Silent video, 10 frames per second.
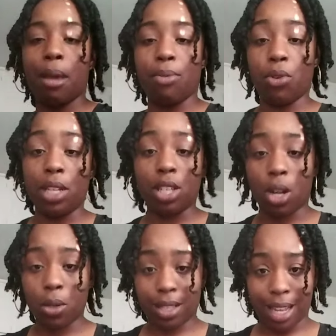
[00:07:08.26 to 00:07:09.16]
Maybe you need to
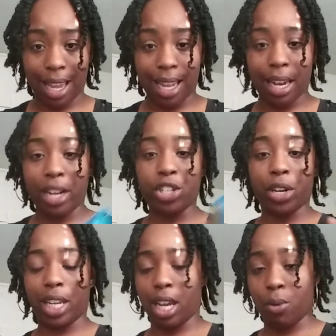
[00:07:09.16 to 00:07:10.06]
go sit in nature
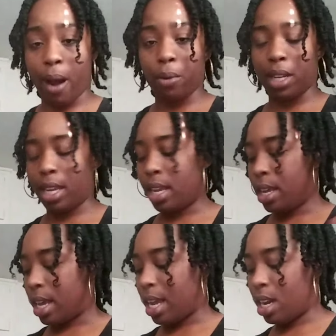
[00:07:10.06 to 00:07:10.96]
and get grounded
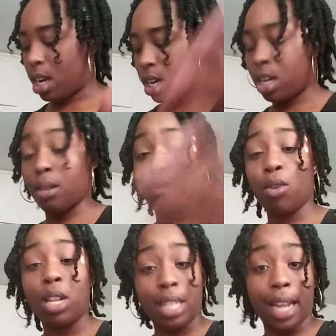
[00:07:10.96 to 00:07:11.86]
and um,
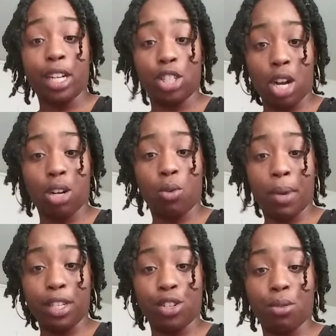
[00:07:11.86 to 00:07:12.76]
take your journal
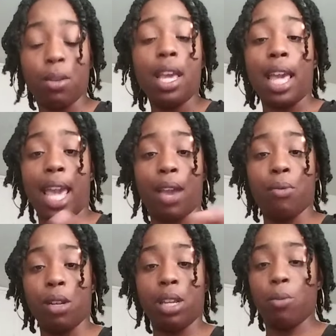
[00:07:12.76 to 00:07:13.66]
with you and
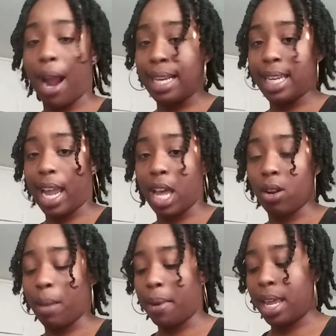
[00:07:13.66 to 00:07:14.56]
really write down
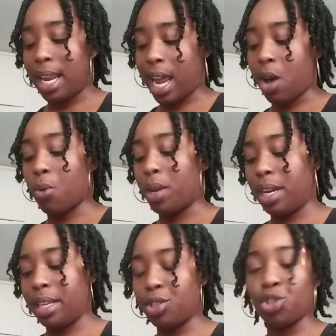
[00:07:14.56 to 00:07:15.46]
and plan out what
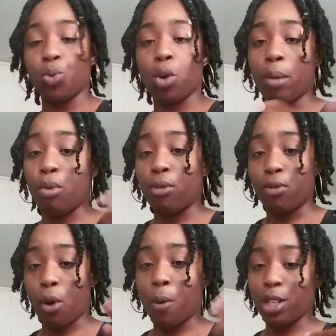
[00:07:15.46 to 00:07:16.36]
it is that you want moving
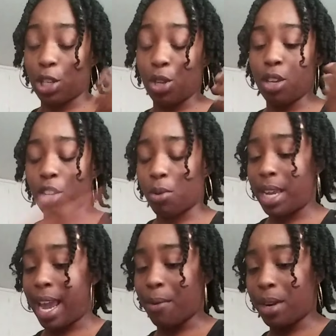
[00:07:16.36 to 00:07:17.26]
forward so you can
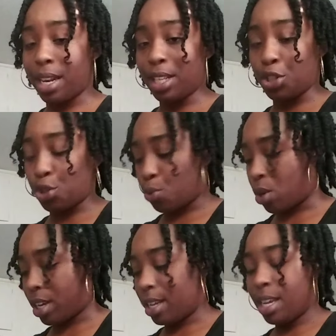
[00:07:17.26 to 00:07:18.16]
create what it is that you
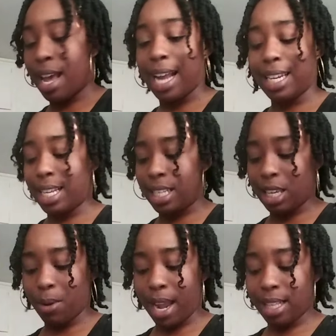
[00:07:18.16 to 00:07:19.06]
want. I did see
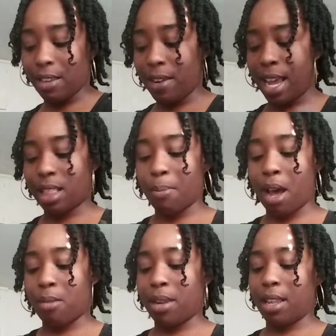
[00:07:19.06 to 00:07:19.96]
creativity at the
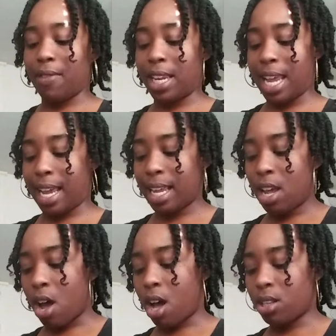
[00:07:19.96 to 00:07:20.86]
bottom end of the deck.
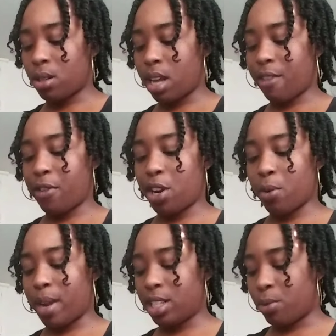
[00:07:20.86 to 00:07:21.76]
Also time for you to
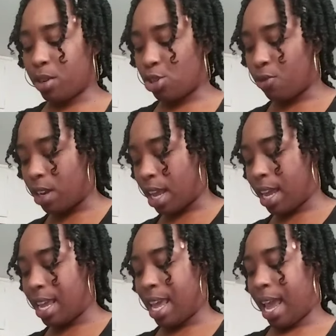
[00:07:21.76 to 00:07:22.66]
rest and
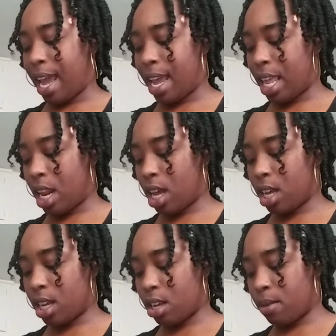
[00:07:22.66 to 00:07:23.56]
rejuvenate and
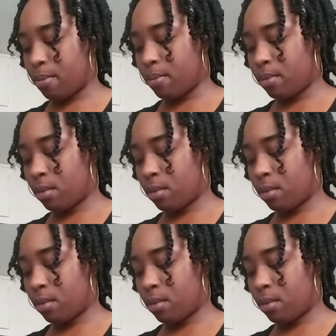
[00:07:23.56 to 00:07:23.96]
um,